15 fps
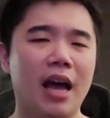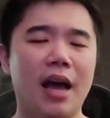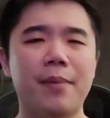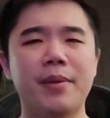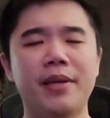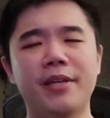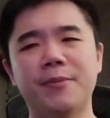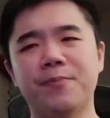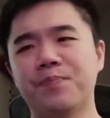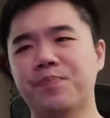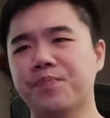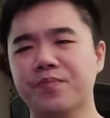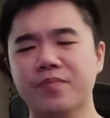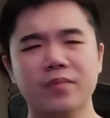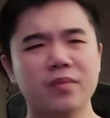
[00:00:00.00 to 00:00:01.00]
I mean,
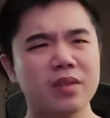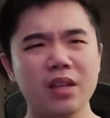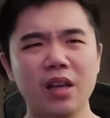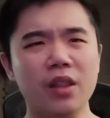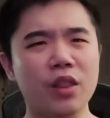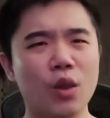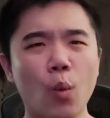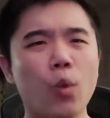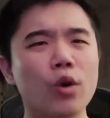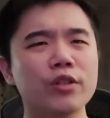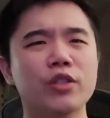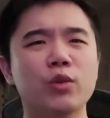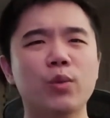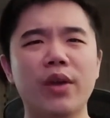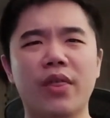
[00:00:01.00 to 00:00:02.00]
the
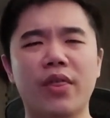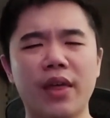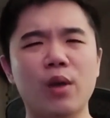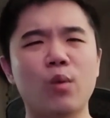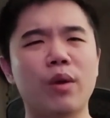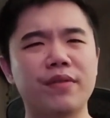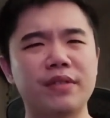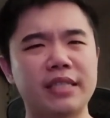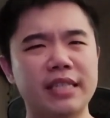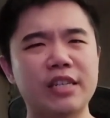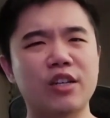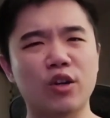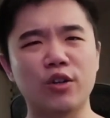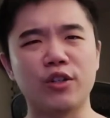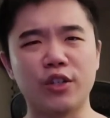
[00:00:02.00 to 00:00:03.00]
worst we thing we've
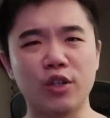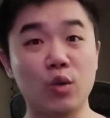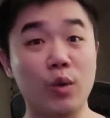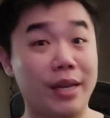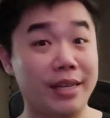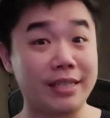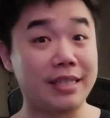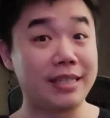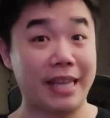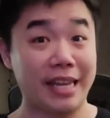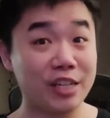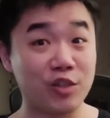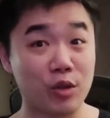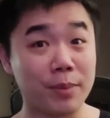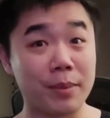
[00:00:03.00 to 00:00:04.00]
seen her do is
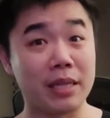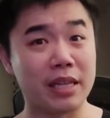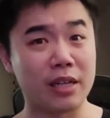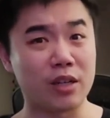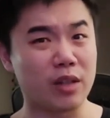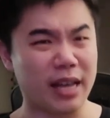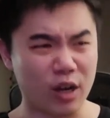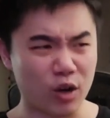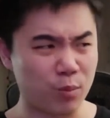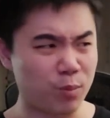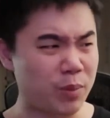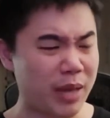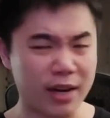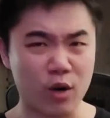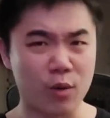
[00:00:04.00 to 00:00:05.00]
daydream a little and her
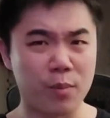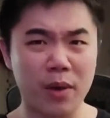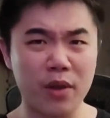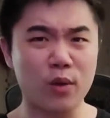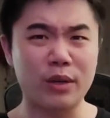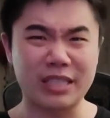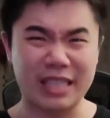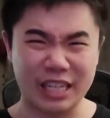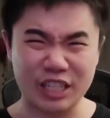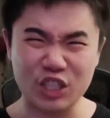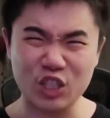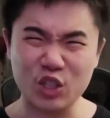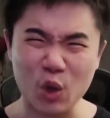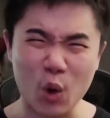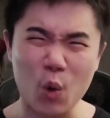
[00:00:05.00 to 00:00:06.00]
yet her mother is like
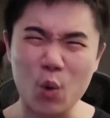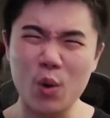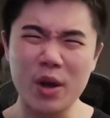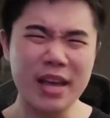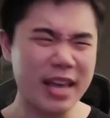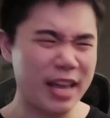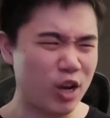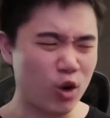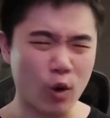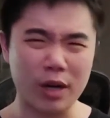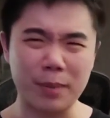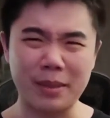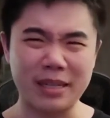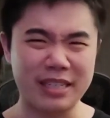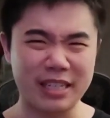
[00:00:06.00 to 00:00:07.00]
so
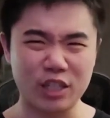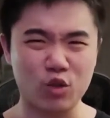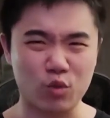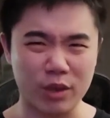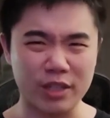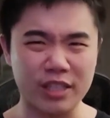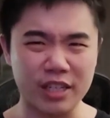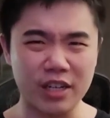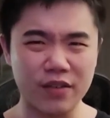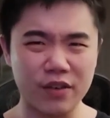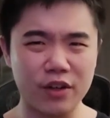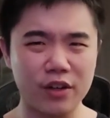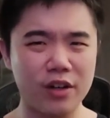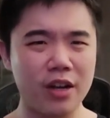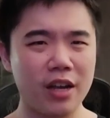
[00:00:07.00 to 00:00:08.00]
incredibly distrusting of
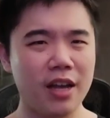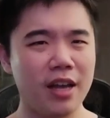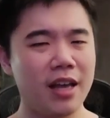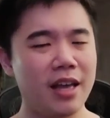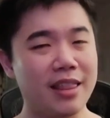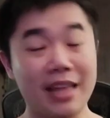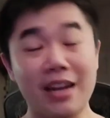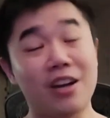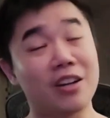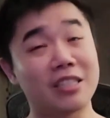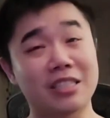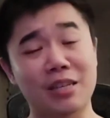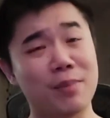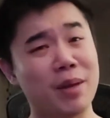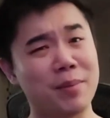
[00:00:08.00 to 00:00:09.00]
her that
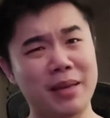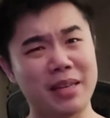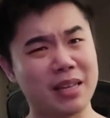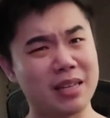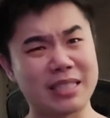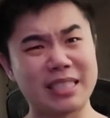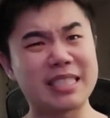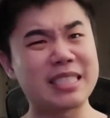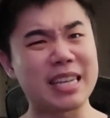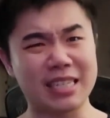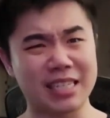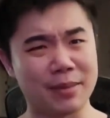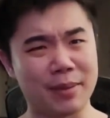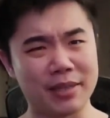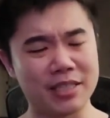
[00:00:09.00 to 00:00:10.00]
honestly made me sick
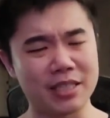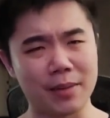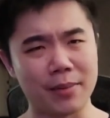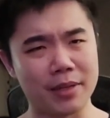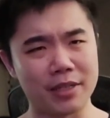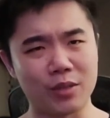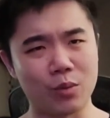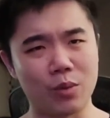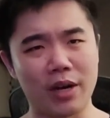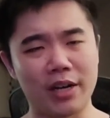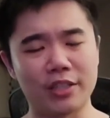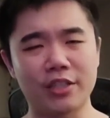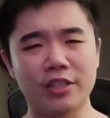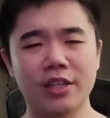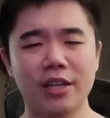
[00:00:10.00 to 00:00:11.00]
to my stomach to
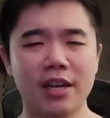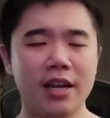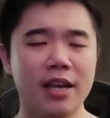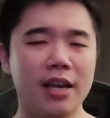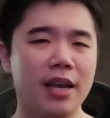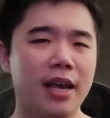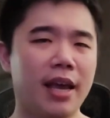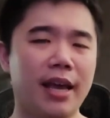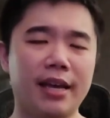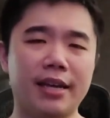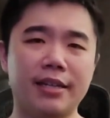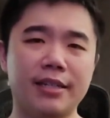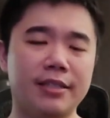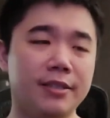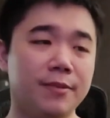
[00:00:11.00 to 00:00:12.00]
watch
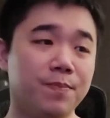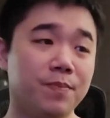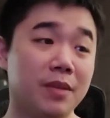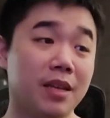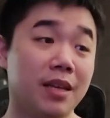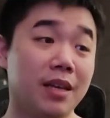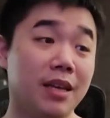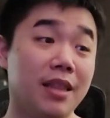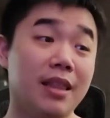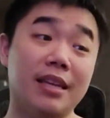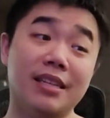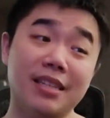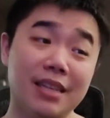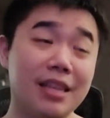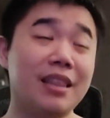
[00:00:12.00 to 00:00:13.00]
and they
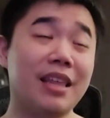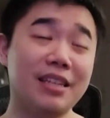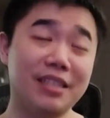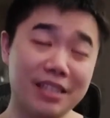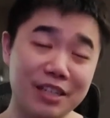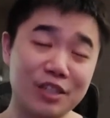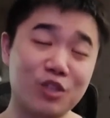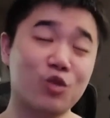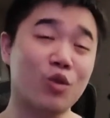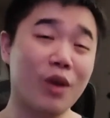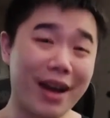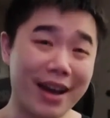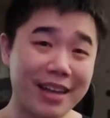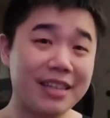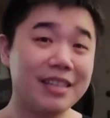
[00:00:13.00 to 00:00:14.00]
did they did
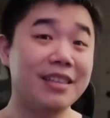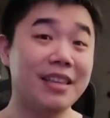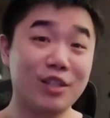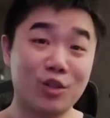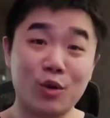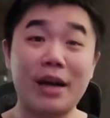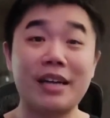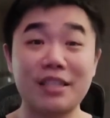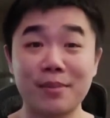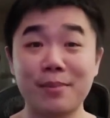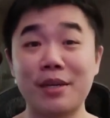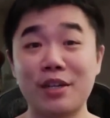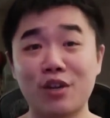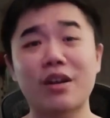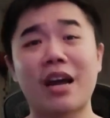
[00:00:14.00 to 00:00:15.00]
try they tried to
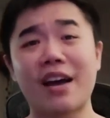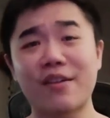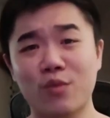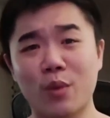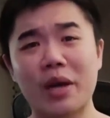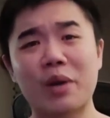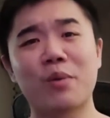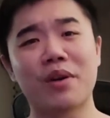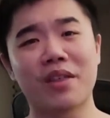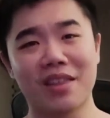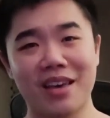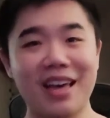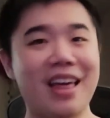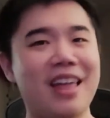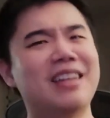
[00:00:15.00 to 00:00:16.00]
meet her halfway with
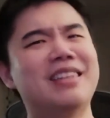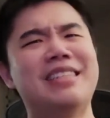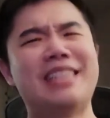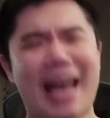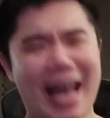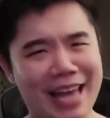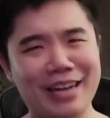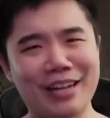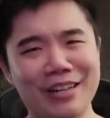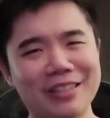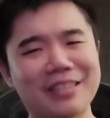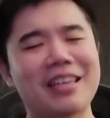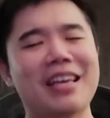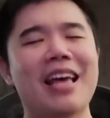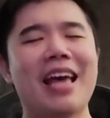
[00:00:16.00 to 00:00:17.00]
uh, dad
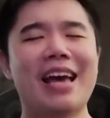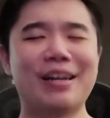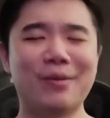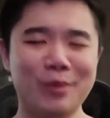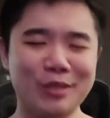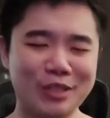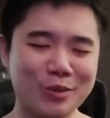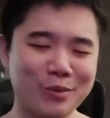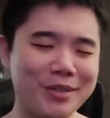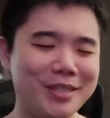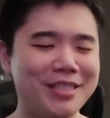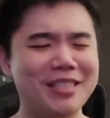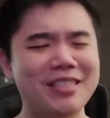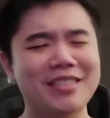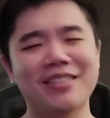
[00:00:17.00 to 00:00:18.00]
hulk and it was
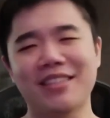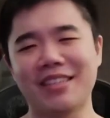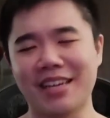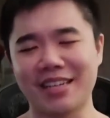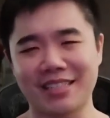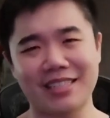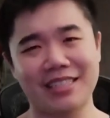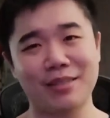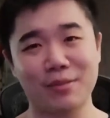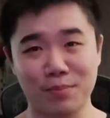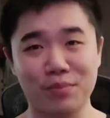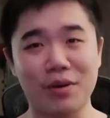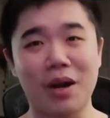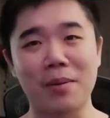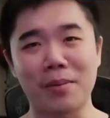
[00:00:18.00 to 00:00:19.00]
sweet yet
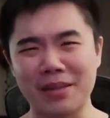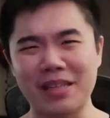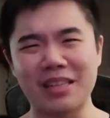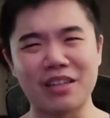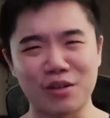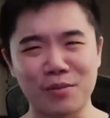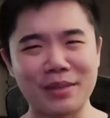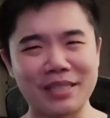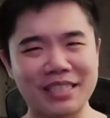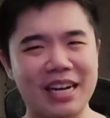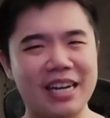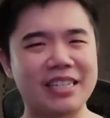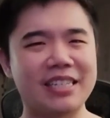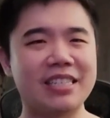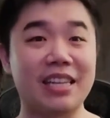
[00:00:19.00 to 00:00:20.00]
probably a little
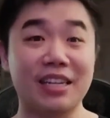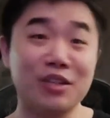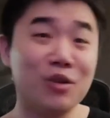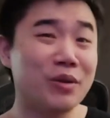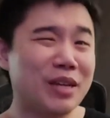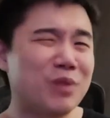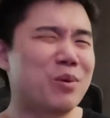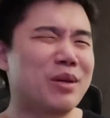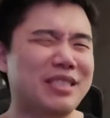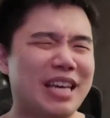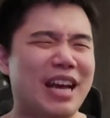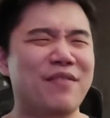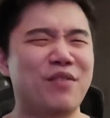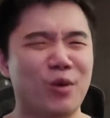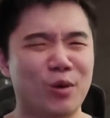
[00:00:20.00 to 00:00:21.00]
misguided like no kid wants to
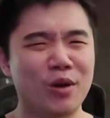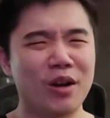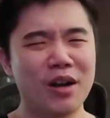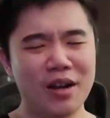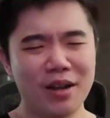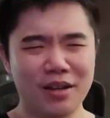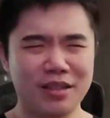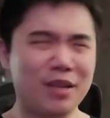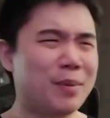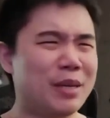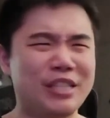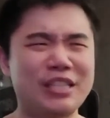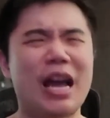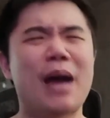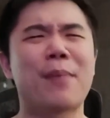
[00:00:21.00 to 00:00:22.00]
have their to be
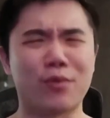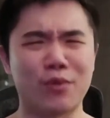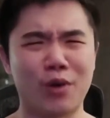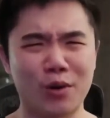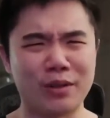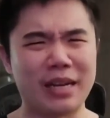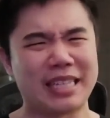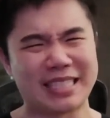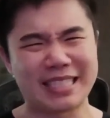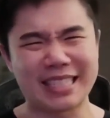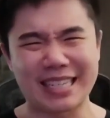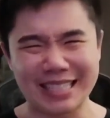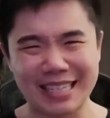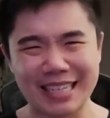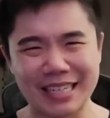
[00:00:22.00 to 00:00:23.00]
chaperoned at
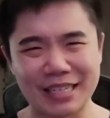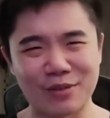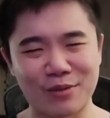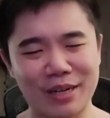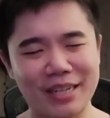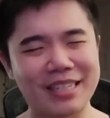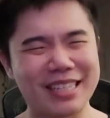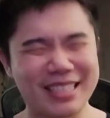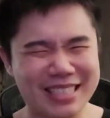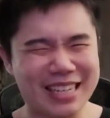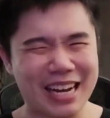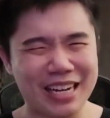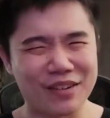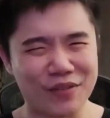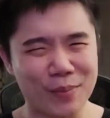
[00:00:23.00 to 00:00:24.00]
16 right it's
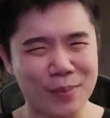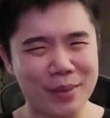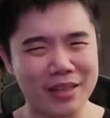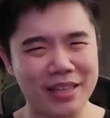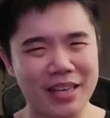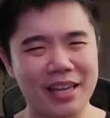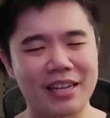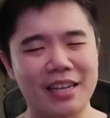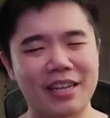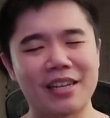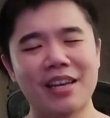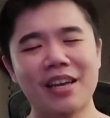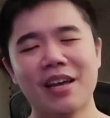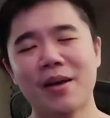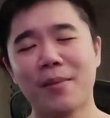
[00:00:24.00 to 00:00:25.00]
kind of humiliating
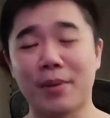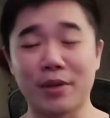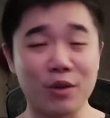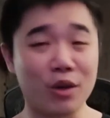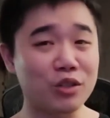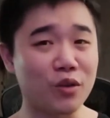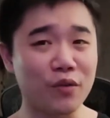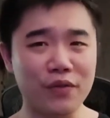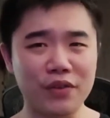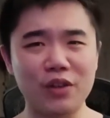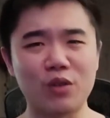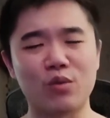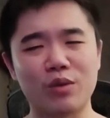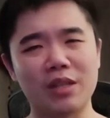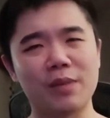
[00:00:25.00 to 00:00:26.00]
but you also
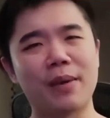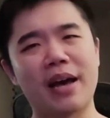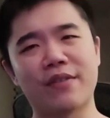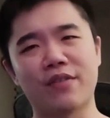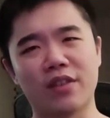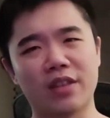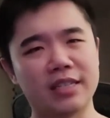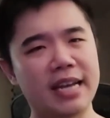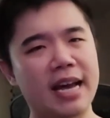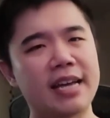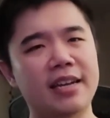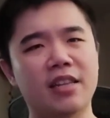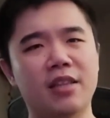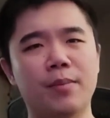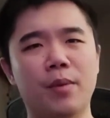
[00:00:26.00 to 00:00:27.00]
feel really bad for the
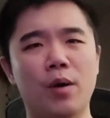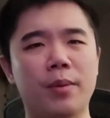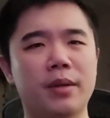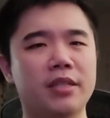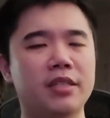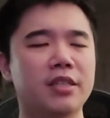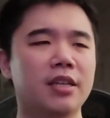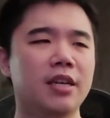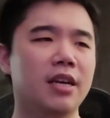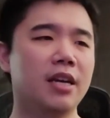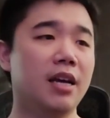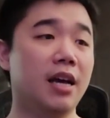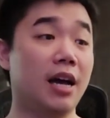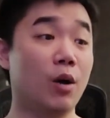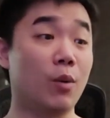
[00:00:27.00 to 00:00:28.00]
dad in the moment
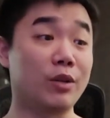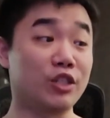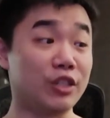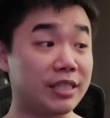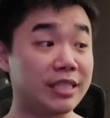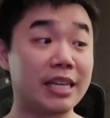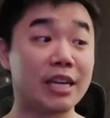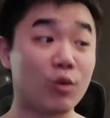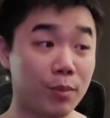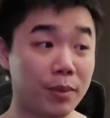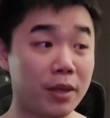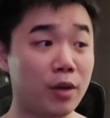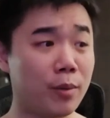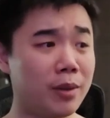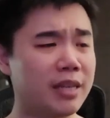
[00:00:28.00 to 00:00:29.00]
uh, when she said it would
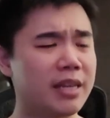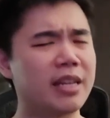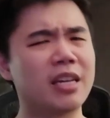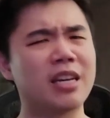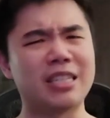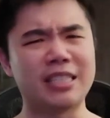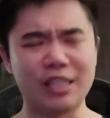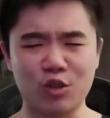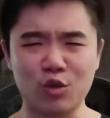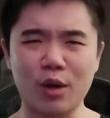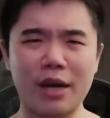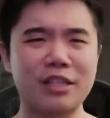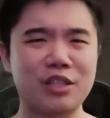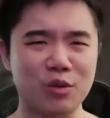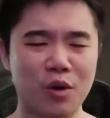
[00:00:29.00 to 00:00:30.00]
be humiliating because he
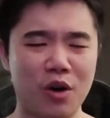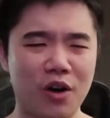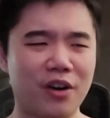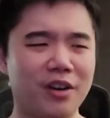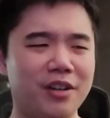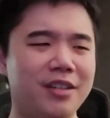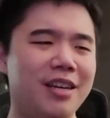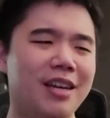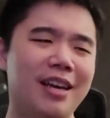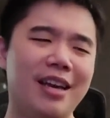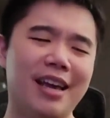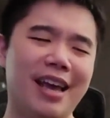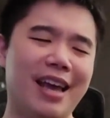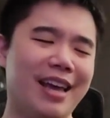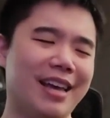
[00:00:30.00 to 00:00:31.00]
tried so hard
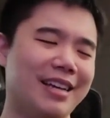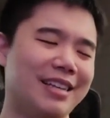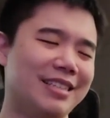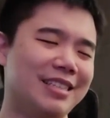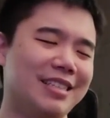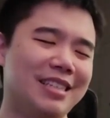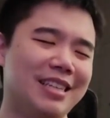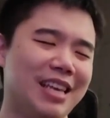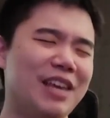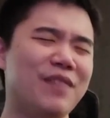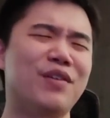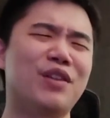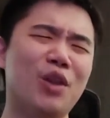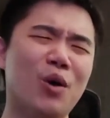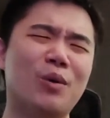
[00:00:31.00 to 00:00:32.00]
and
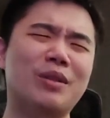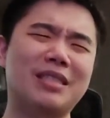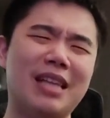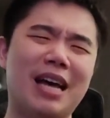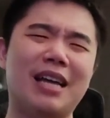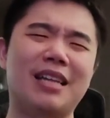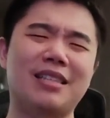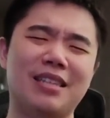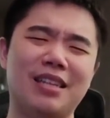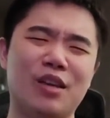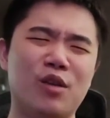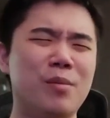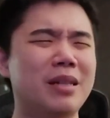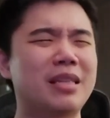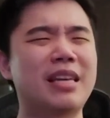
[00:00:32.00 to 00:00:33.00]
even though it's not
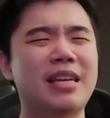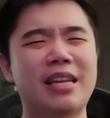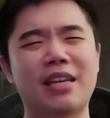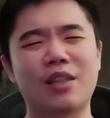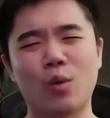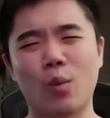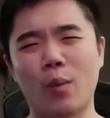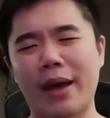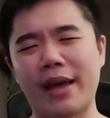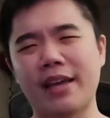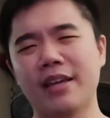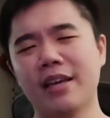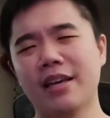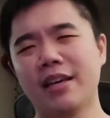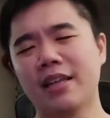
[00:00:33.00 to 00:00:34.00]
humiliating in the
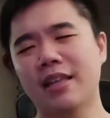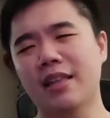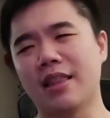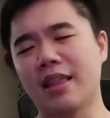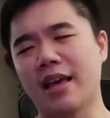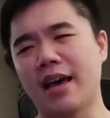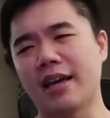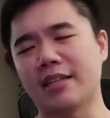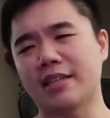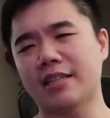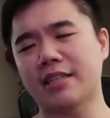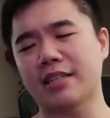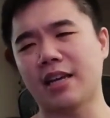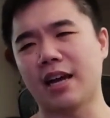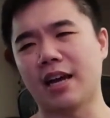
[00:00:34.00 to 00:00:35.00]
way
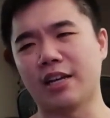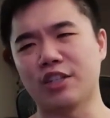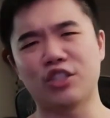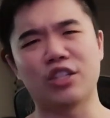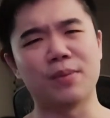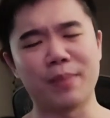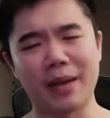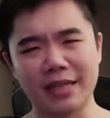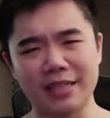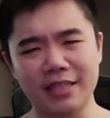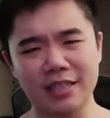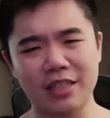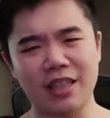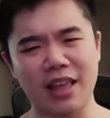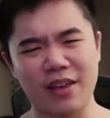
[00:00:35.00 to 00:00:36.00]
that uh, she
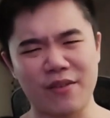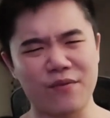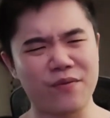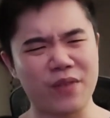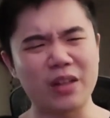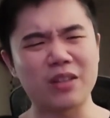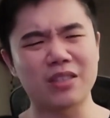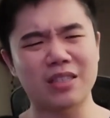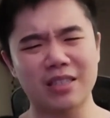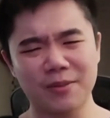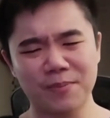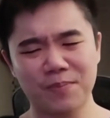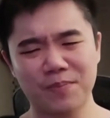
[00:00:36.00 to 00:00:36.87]
meant they felt